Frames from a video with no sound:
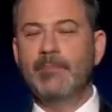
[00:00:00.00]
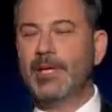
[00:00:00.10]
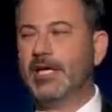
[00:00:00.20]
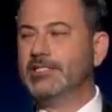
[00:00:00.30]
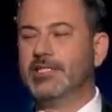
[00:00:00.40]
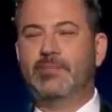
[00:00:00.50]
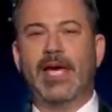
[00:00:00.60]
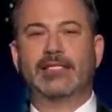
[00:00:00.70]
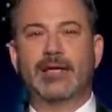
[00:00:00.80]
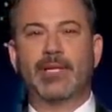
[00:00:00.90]
Because of the
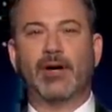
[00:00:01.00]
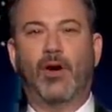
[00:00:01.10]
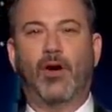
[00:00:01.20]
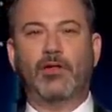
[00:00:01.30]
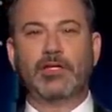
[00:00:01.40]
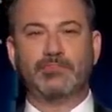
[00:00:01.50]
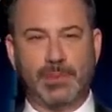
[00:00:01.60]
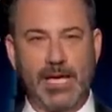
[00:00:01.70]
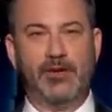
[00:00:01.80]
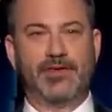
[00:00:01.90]
pandemic, all the
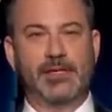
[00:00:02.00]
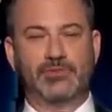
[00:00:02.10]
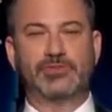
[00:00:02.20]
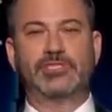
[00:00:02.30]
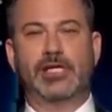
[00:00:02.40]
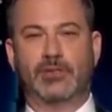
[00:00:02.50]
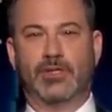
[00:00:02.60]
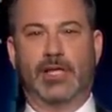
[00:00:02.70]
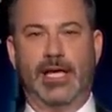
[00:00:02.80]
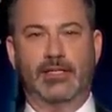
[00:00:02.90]
playoff games were set in
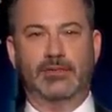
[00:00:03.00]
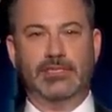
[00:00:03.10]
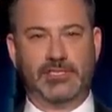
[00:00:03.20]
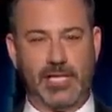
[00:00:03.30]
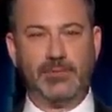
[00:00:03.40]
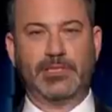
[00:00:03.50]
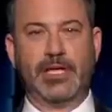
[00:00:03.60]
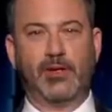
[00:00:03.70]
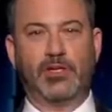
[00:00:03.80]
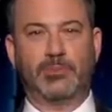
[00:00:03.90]
Orlando, inside what they
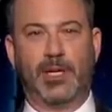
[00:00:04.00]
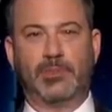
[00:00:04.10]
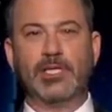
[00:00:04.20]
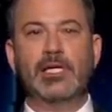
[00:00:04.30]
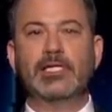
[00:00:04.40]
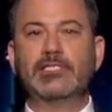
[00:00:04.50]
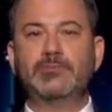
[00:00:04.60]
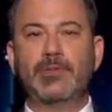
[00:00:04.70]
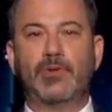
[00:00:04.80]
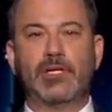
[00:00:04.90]
call the bubble. This has
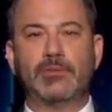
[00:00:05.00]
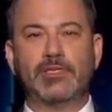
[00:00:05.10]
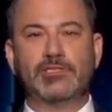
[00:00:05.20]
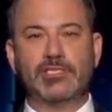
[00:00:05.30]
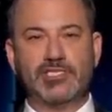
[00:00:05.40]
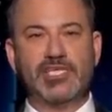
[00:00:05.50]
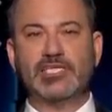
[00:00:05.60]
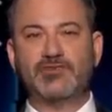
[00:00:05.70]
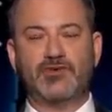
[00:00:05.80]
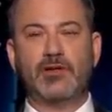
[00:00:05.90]
been one of the most
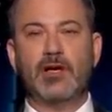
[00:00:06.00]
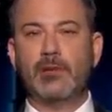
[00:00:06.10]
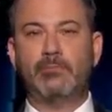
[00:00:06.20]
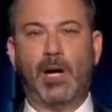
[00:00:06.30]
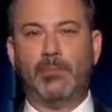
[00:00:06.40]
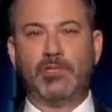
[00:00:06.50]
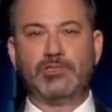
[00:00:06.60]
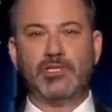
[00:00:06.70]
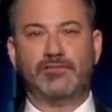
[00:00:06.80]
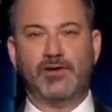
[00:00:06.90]
successful
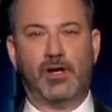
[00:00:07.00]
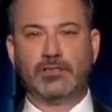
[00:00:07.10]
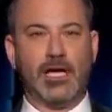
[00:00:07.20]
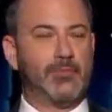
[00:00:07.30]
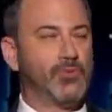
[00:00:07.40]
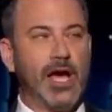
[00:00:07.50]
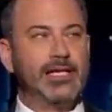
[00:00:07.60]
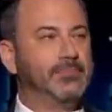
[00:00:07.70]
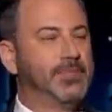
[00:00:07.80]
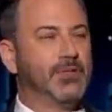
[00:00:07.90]
bubbles of all time, right
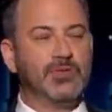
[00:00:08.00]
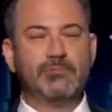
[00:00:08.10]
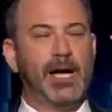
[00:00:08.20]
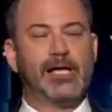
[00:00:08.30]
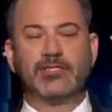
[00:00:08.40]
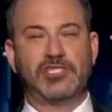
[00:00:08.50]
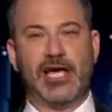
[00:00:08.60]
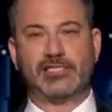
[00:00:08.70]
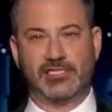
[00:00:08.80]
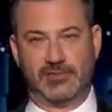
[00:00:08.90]
up there with Michael
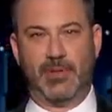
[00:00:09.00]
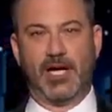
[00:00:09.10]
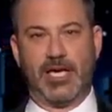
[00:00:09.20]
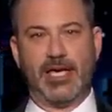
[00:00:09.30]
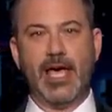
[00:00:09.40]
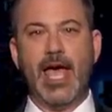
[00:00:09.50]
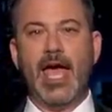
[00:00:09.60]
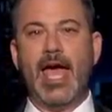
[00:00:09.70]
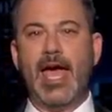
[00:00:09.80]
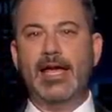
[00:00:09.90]
Jackson's Monkey.
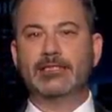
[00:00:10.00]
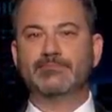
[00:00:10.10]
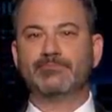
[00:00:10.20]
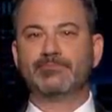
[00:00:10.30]
And